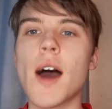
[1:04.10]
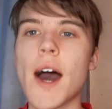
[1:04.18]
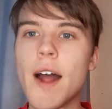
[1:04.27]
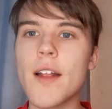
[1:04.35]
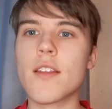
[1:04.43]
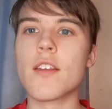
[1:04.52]

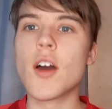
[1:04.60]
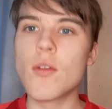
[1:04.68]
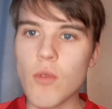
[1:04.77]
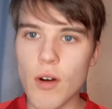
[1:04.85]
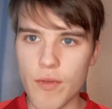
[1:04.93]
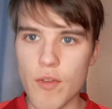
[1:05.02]
And
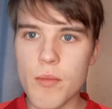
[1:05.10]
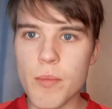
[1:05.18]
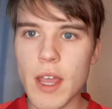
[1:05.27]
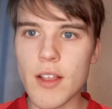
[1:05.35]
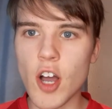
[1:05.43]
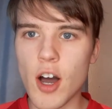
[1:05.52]
Rotherham
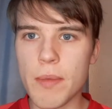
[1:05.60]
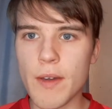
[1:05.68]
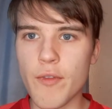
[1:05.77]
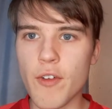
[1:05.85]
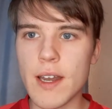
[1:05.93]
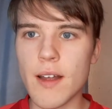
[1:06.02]
beat Derby
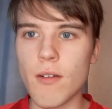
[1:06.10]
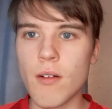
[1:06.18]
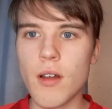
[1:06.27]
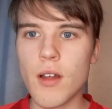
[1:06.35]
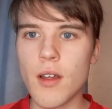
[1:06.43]
3-0